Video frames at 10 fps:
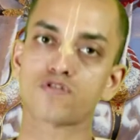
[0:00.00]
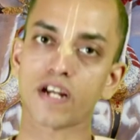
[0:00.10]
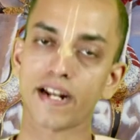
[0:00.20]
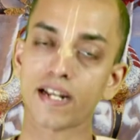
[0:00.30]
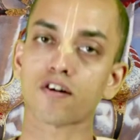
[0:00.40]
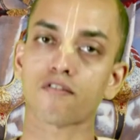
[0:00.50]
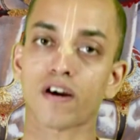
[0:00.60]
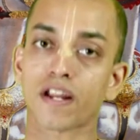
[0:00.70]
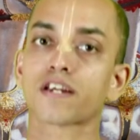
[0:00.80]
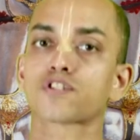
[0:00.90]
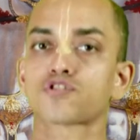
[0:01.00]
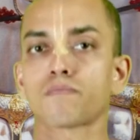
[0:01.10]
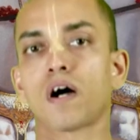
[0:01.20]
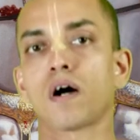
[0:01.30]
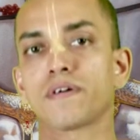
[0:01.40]
of chanting of Hare
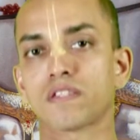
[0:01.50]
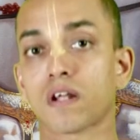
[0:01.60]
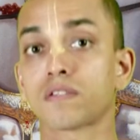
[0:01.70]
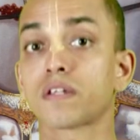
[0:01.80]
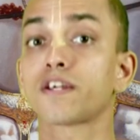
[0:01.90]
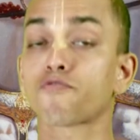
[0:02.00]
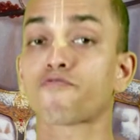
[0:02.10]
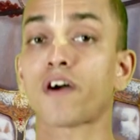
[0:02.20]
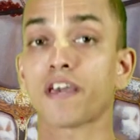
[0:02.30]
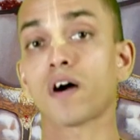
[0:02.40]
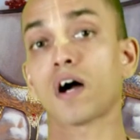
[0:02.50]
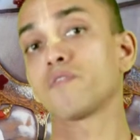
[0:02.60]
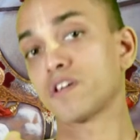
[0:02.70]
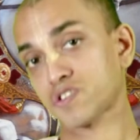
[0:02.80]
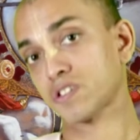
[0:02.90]
Krishna Mahamantra 3 to 5
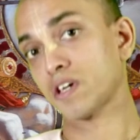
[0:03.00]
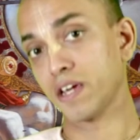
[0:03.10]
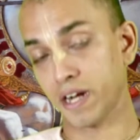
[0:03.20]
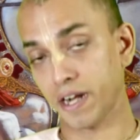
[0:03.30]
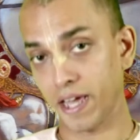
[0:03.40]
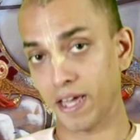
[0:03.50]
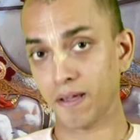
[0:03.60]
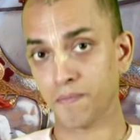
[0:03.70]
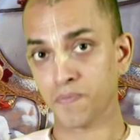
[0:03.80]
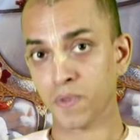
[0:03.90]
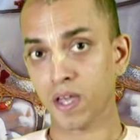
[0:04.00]
hours in a day.